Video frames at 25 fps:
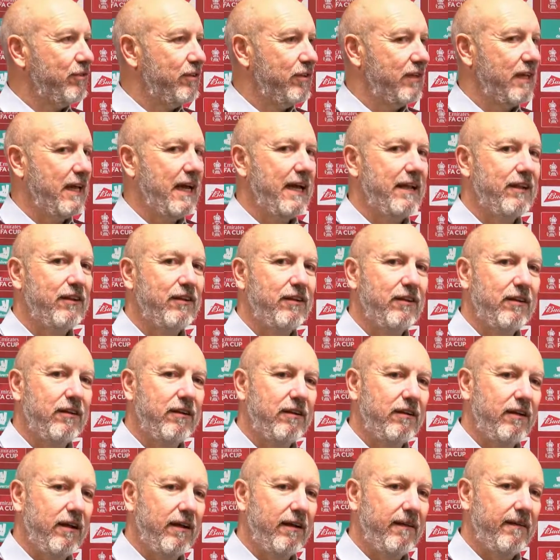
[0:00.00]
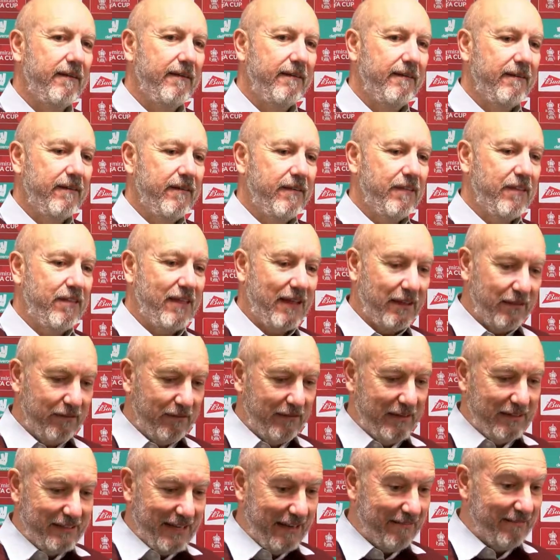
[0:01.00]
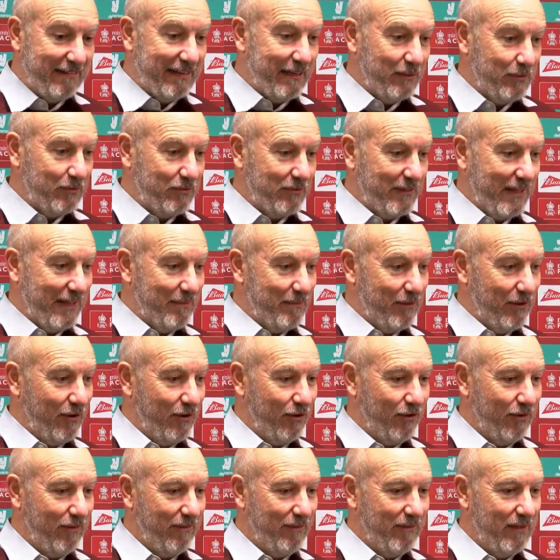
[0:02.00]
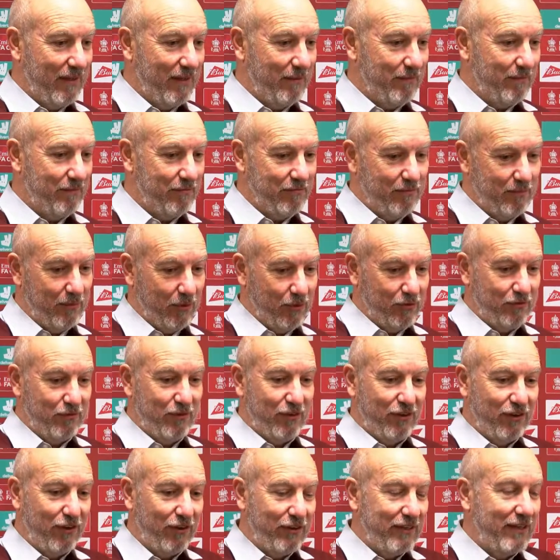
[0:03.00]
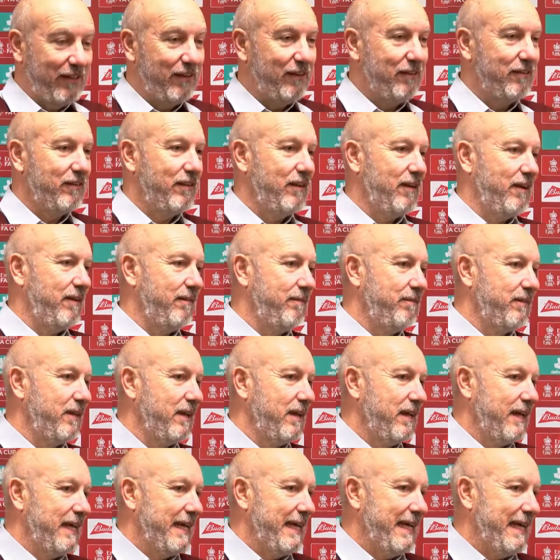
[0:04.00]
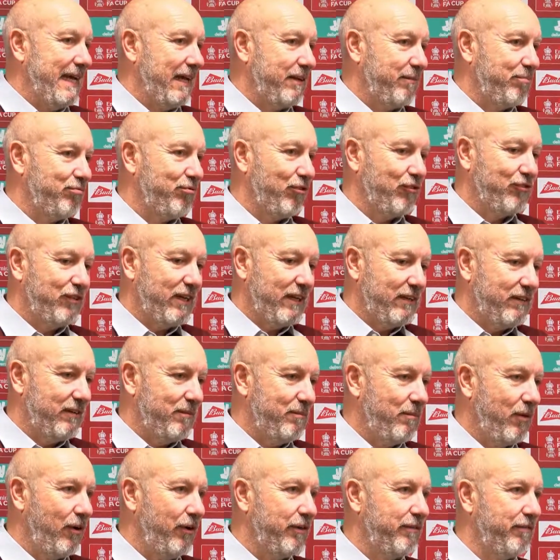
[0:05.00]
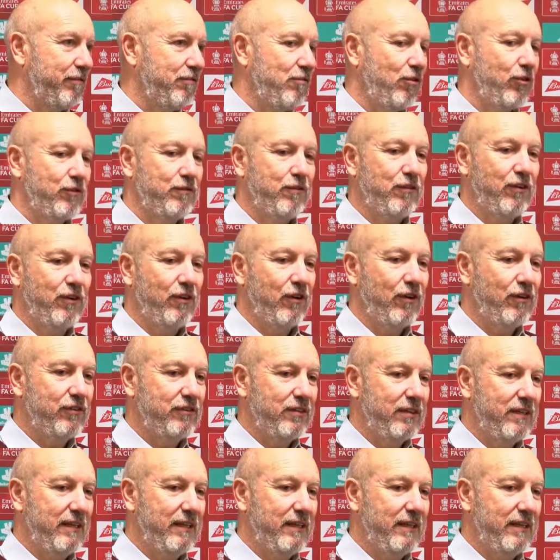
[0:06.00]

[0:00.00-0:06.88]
the end. And thankfully Darrell Eales came along from Oxford United. He had a project in mind for Oxford United. He